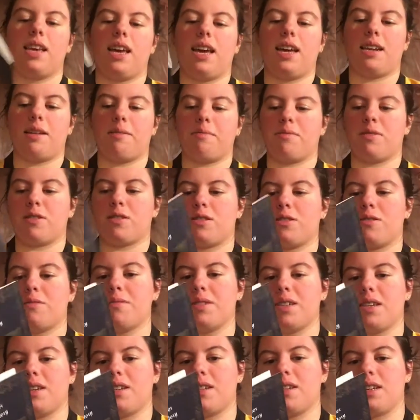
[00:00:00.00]
And I'm
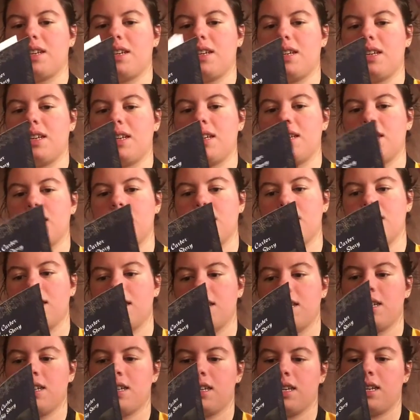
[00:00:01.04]
assuming
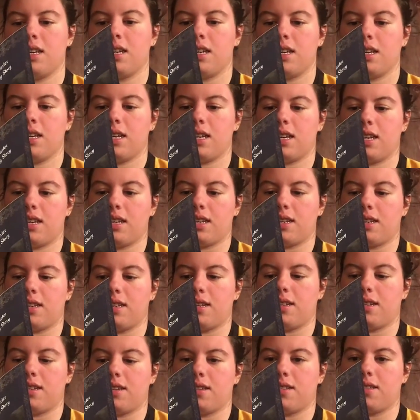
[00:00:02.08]
it
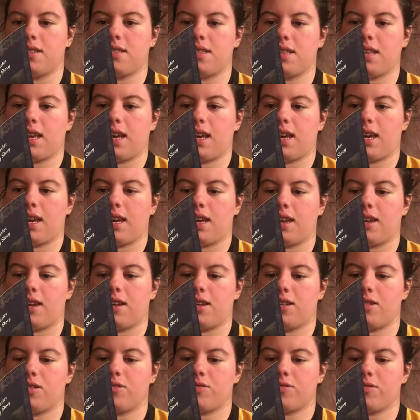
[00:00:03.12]
is
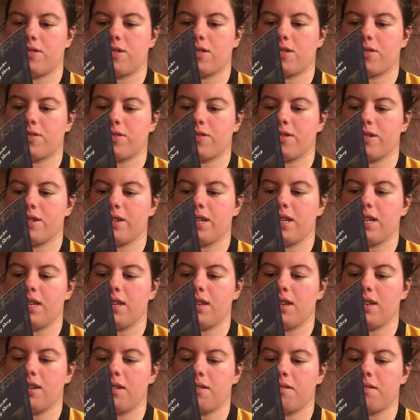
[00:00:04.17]
a short story